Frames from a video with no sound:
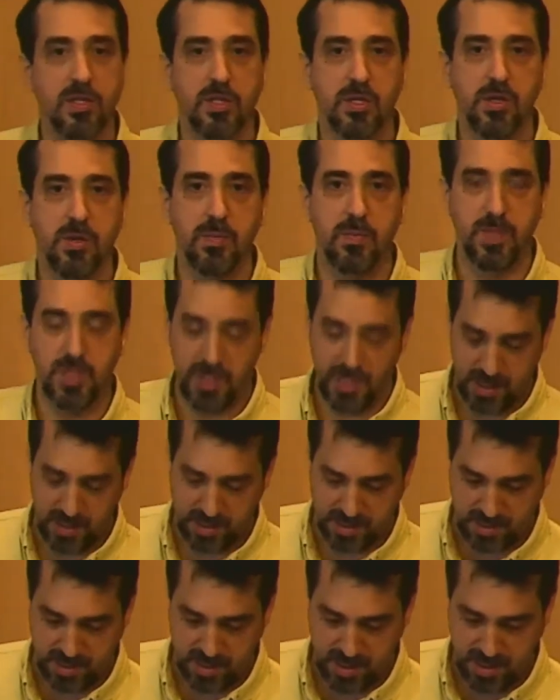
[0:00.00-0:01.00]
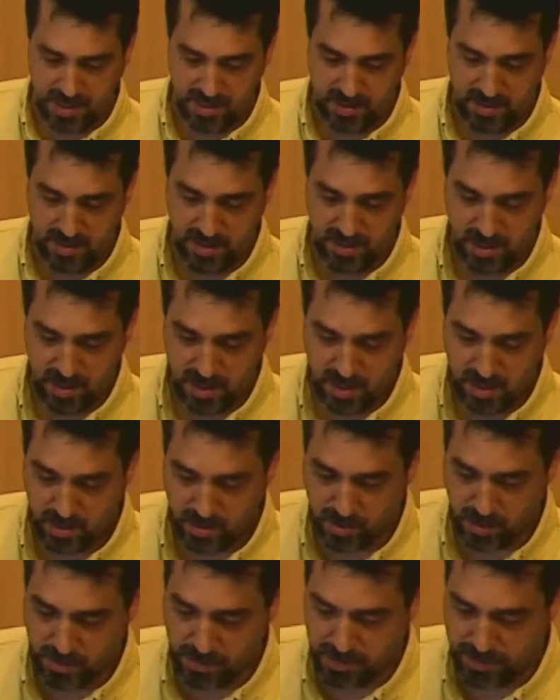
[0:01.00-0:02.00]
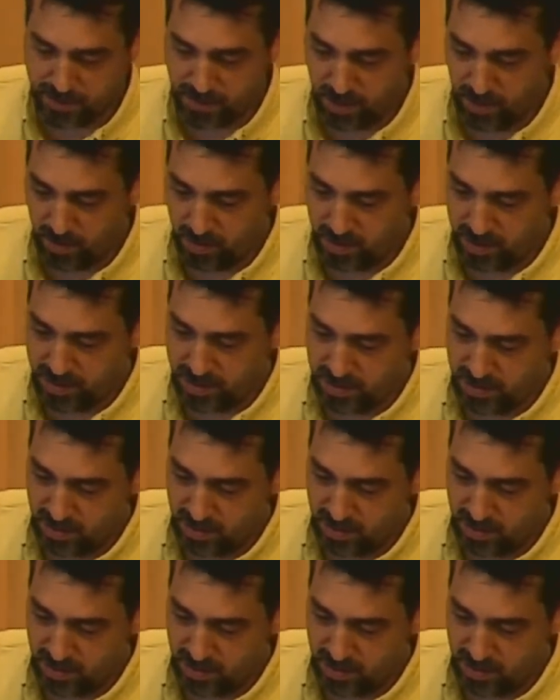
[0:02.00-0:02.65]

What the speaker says: term genocide, grew up in Poland in the